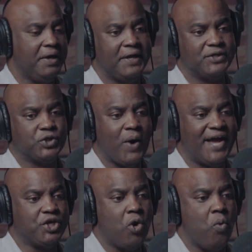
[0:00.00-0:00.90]
And so
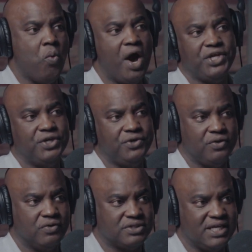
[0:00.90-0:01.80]
I don't want you to do
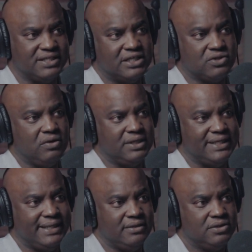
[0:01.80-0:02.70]
those things that's going to
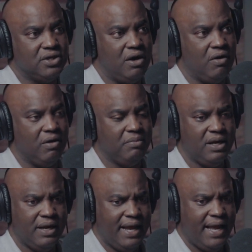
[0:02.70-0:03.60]
lead to harm.
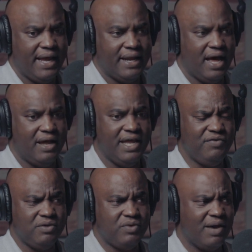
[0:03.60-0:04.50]
And
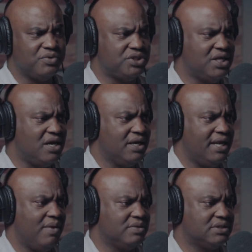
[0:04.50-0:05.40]
even when I was young and
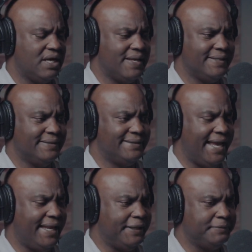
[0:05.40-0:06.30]
I was
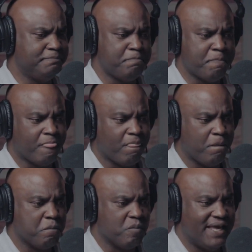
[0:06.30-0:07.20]
dating,
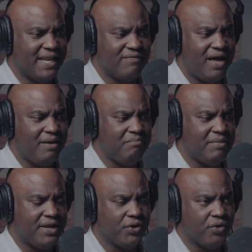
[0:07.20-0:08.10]
and if I
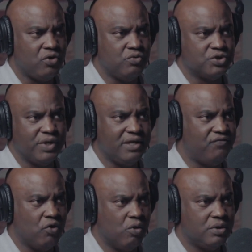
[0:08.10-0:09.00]
met a girl who was really
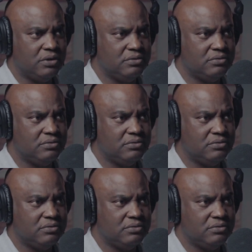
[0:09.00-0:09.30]
forward,